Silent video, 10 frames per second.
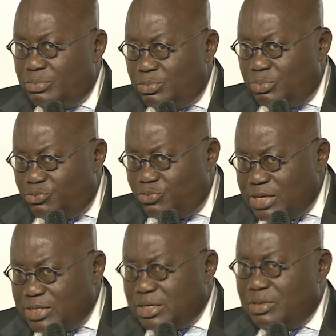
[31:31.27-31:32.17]

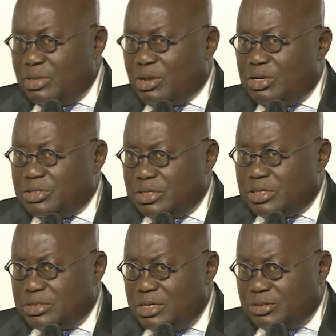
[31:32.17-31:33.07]
raising the
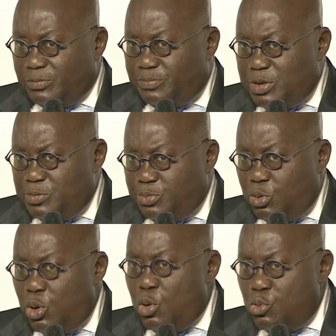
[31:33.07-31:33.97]
consciousness of people,
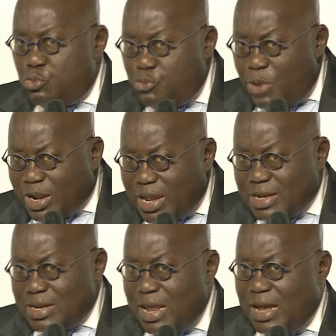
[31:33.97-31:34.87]

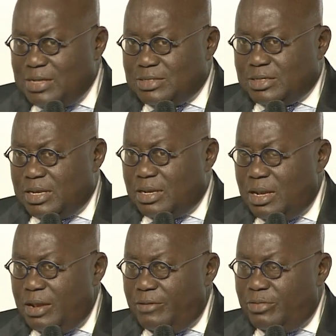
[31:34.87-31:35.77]
recognizing
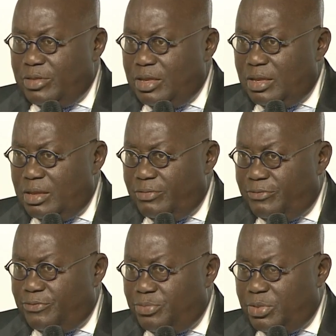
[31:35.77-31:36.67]
the
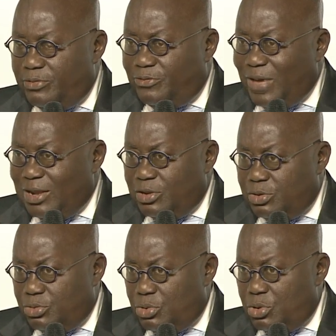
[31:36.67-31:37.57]
value
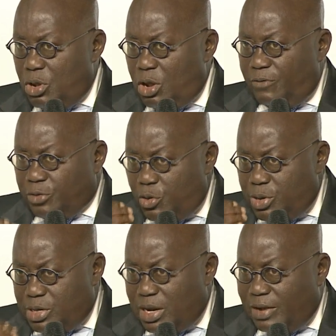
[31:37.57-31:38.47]
of going
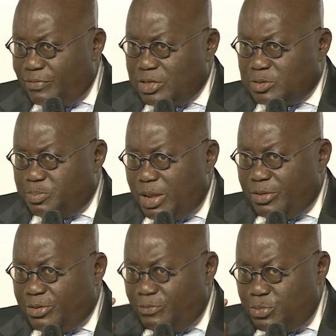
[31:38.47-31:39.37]
down this path
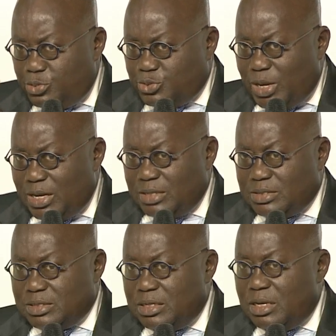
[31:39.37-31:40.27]
of mutuality.